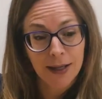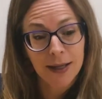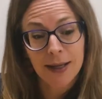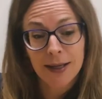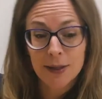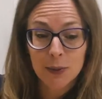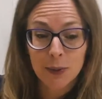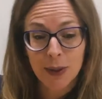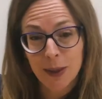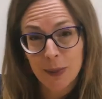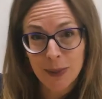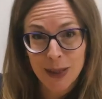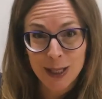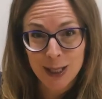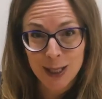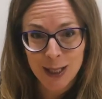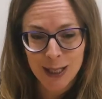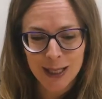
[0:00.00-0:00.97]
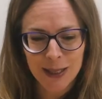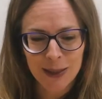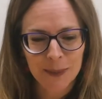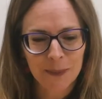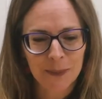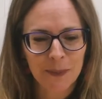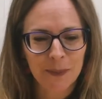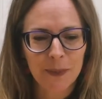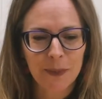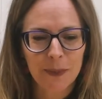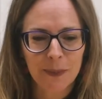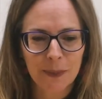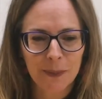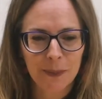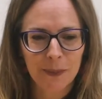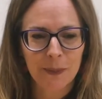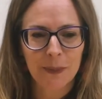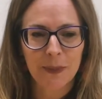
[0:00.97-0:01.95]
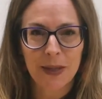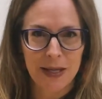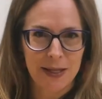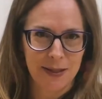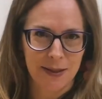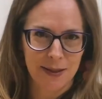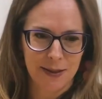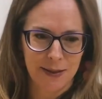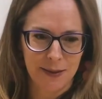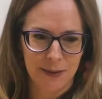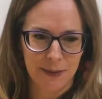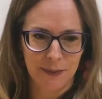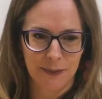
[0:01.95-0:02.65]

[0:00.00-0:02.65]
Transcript: here's one I made earlier, this.